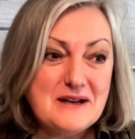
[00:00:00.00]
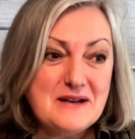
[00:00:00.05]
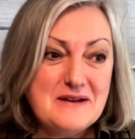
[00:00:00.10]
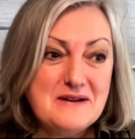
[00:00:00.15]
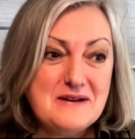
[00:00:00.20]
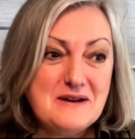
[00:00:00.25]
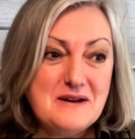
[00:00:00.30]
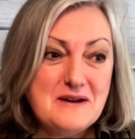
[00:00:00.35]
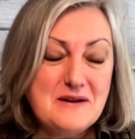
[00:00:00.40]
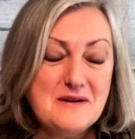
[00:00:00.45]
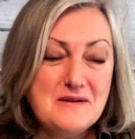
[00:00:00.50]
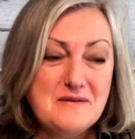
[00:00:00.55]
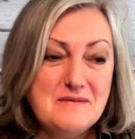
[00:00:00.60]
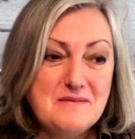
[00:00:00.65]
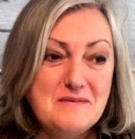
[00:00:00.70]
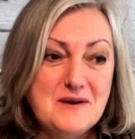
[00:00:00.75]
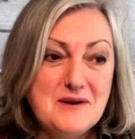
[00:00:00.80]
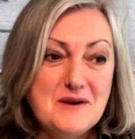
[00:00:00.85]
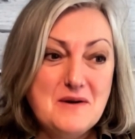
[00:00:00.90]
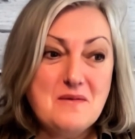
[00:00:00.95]
And
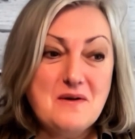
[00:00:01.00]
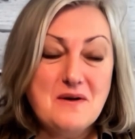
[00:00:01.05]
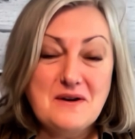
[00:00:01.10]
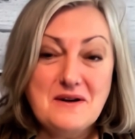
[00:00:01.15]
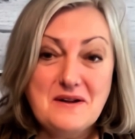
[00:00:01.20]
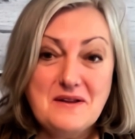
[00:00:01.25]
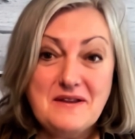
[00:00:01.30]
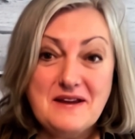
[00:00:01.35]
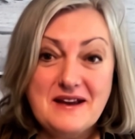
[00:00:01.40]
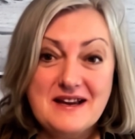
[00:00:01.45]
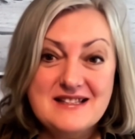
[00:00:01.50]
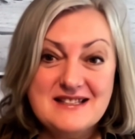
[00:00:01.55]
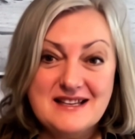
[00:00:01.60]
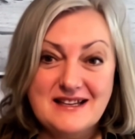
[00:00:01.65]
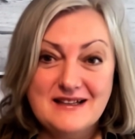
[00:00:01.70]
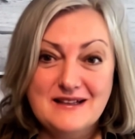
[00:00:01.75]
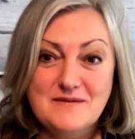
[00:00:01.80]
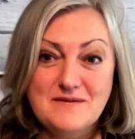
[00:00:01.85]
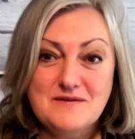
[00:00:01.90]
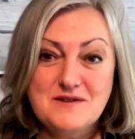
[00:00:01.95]
one of the things
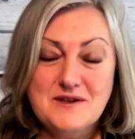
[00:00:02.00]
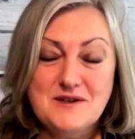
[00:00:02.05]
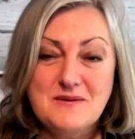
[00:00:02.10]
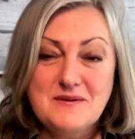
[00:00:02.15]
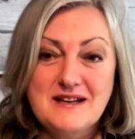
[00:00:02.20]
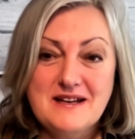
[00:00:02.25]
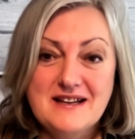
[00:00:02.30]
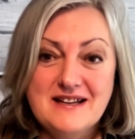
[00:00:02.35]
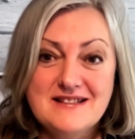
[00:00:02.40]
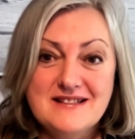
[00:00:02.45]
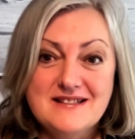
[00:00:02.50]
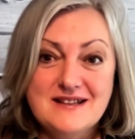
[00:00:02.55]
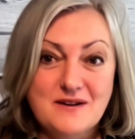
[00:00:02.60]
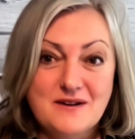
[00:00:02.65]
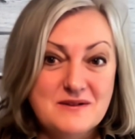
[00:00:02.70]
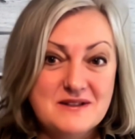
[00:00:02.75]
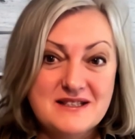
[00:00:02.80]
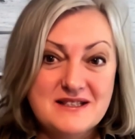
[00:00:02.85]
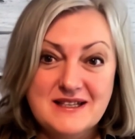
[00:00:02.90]
I love doing is going